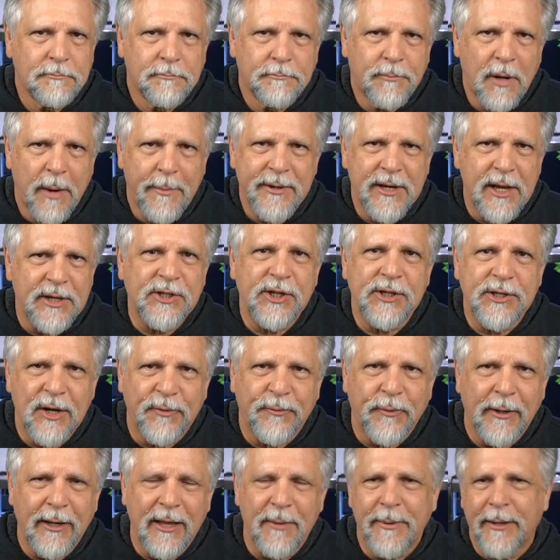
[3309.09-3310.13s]
probably does it
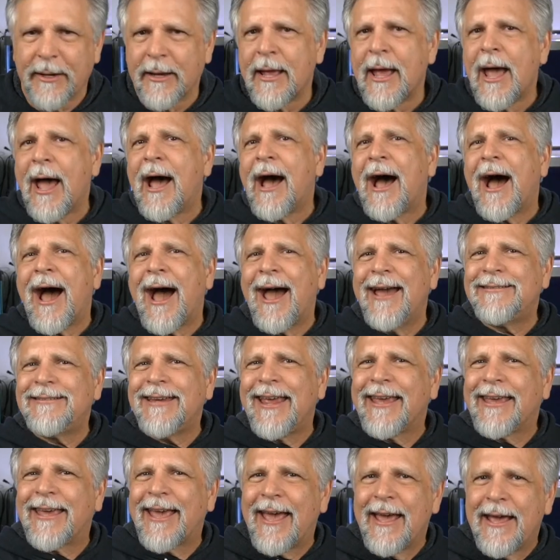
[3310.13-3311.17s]
differently, but I
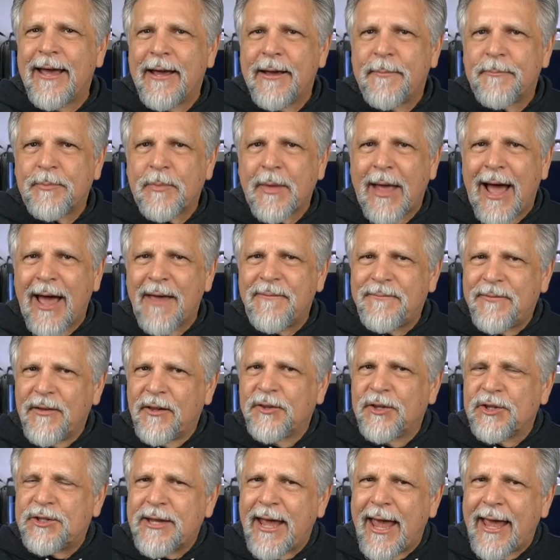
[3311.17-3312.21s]
take I fill
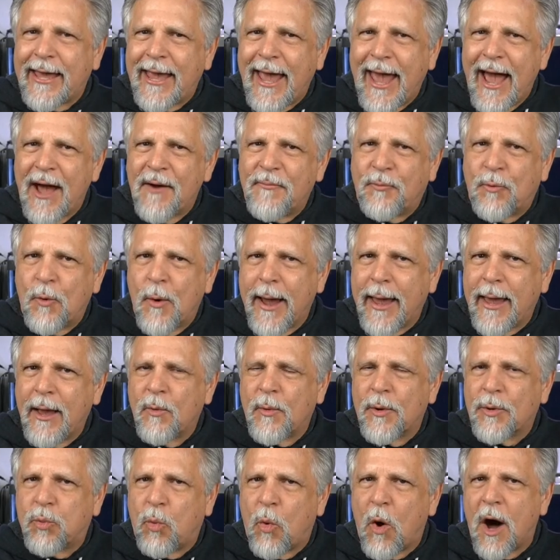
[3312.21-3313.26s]
the tank halfway
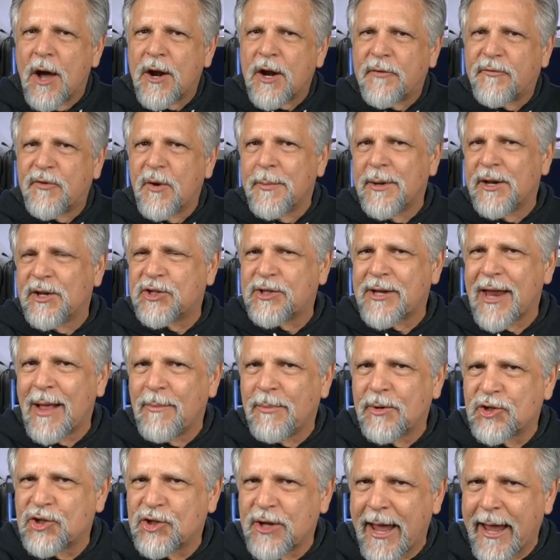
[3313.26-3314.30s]
with water from an
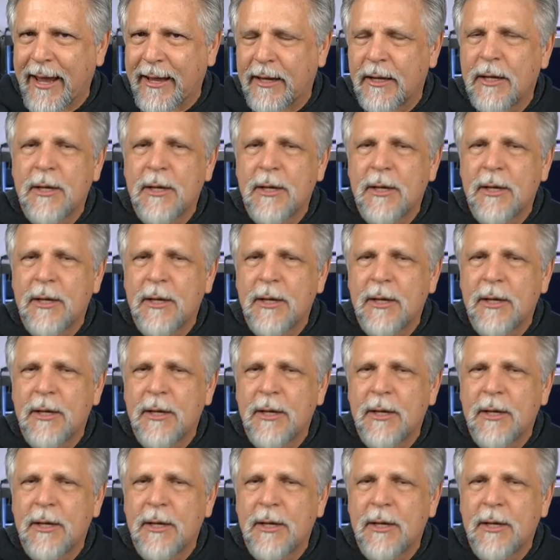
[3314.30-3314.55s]
established tank.